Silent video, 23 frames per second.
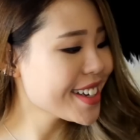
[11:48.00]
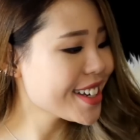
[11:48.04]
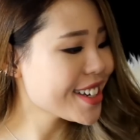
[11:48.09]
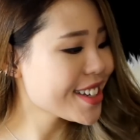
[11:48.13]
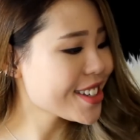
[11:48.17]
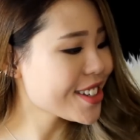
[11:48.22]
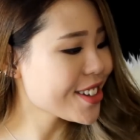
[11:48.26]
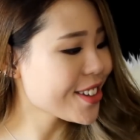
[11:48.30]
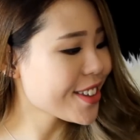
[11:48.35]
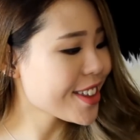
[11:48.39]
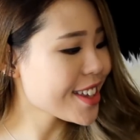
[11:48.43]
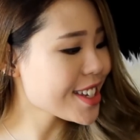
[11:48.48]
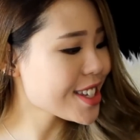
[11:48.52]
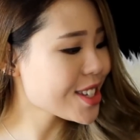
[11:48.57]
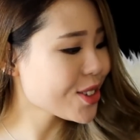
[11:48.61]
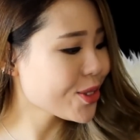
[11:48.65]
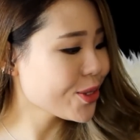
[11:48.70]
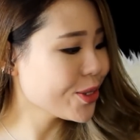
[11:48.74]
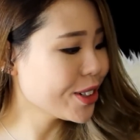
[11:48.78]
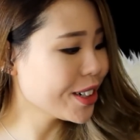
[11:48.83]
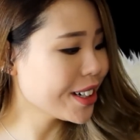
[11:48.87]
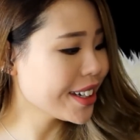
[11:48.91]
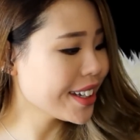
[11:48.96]
So
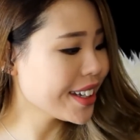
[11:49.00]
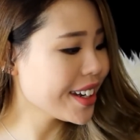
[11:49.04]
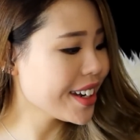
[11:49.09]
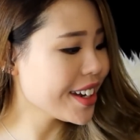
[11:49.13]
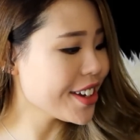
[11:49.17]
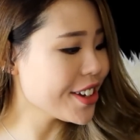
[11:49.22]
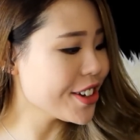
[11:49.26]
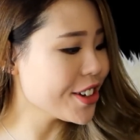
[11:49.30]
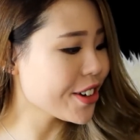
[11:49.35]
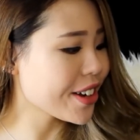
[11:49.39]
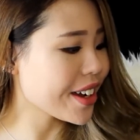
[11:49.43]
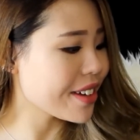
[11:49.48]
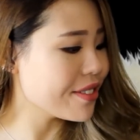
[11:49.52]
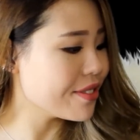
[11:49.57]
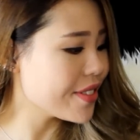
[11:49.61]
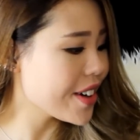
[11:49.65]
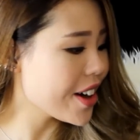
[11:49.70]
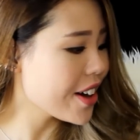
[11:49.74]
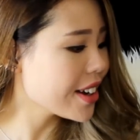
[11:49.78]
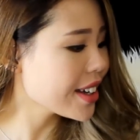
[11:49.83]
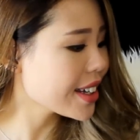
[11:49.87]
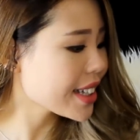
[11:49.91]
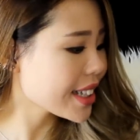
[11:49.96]
this one, you can
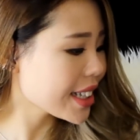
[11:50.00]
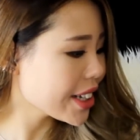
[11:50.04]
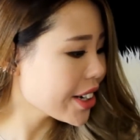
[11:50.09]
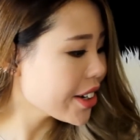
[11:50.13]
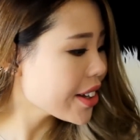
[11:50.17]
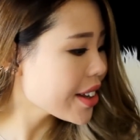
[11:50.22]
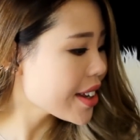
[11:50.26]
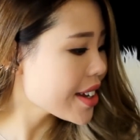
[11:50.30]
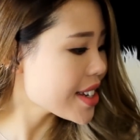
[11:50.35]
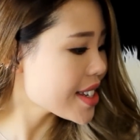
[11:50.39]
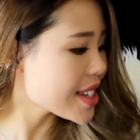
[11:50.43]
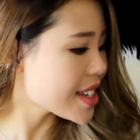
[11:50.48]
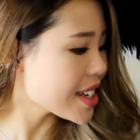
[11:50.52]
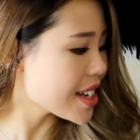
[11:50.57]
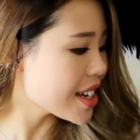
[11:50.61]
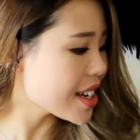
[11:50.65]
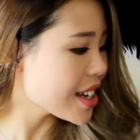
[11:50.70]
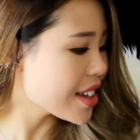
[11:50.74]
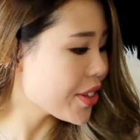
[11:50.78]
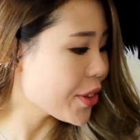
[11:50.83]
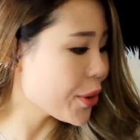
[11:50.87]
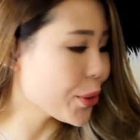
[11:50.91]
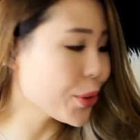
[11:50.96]
very clearly
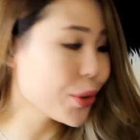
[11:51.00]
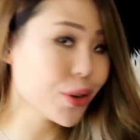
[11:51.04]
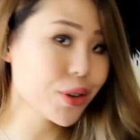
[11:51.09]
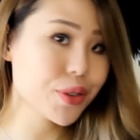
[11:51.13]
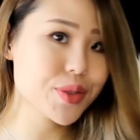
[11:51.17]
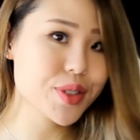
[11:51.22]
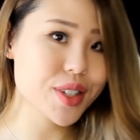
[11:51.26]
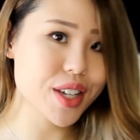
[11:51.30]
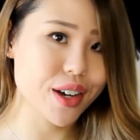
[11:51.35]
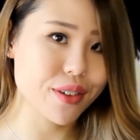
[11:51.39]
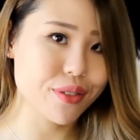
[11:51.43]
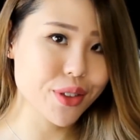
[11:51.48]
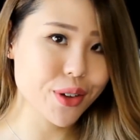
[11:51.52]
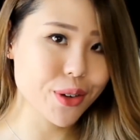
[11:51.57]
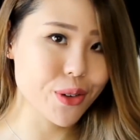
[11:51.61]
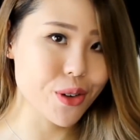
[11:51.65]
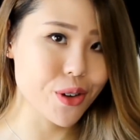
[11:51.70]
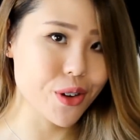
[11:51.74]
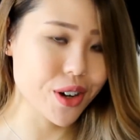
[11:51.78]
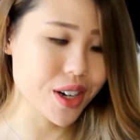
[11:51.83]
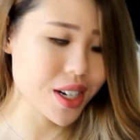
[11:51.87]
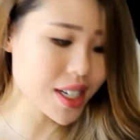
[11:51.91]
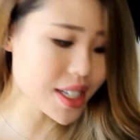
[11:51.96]
see the hooves of the
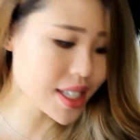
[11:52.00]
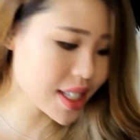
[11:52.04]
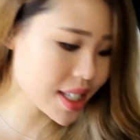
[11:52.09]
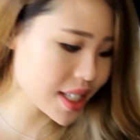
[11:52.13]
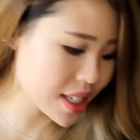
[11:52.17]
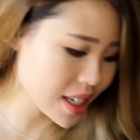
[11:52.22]
horse,